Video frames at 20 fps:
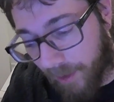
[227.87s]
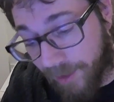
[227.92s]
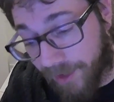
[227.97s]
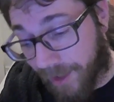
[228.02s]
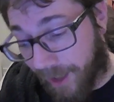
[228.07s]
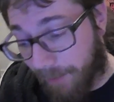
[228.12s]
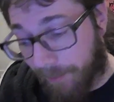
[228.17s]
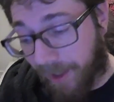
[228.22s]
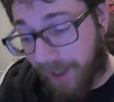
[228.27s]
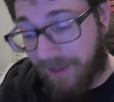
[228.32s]

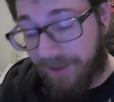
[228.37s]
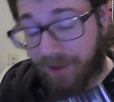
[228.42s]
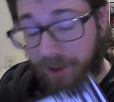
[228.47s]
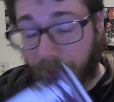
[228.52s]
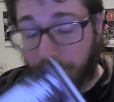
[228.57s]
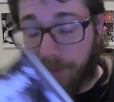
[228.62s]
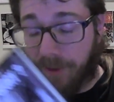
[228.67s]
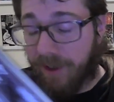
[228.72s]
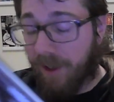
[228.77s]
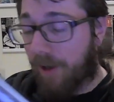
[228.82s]
Champagne
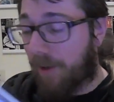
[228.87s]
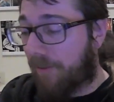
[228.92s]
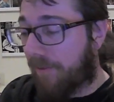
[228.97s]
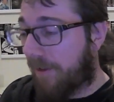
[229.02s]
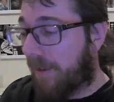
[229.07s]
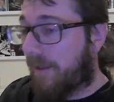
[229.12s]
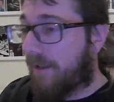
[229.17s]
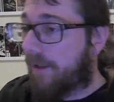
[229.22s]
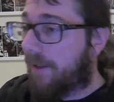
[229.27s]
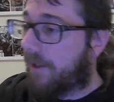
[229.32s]

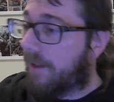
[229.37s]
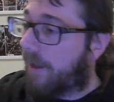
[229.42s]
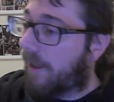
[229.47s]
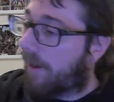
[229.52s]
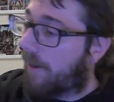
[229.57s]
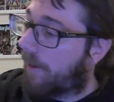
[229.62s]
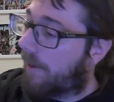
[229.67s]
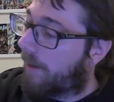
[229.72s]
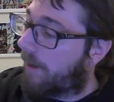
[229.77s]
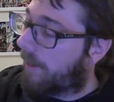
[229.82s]
Supernova,
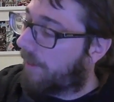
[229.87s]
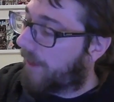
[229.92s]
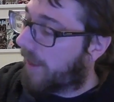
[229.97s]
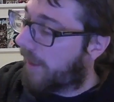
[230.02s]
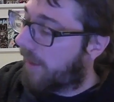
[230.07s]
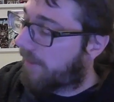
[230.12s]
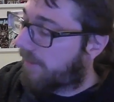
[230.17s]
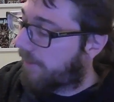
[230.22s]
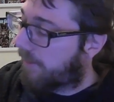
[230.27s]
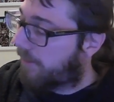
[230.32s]
all
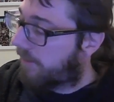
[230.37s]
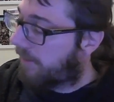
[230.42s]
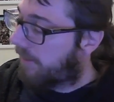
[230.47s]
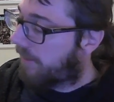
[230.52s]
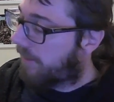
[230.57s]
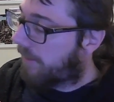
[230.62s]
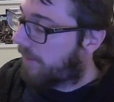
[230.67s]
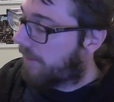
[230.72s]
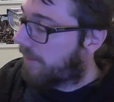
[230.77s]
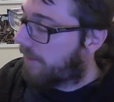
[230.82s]
that
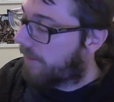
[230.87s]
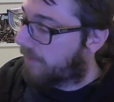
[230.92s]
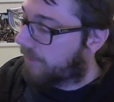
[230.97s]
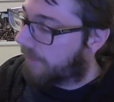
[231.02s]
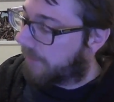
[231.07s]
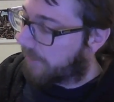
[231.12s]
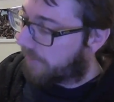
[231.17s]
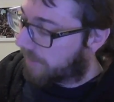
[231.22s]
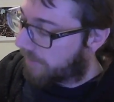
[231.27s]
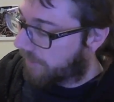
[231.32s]

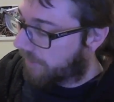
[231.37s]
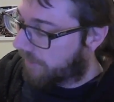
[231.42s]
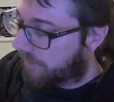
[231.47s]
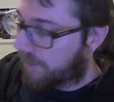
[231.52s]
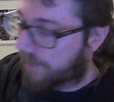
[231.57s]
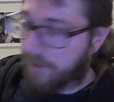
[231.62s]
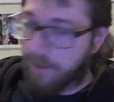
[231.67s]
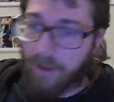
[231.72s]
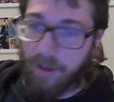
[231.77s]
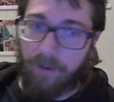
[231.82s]
good
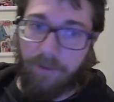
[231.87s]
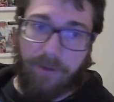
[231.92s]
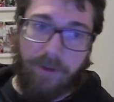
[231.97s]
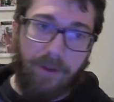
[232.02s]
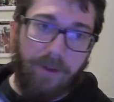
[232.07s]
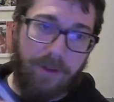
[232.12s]
stuff.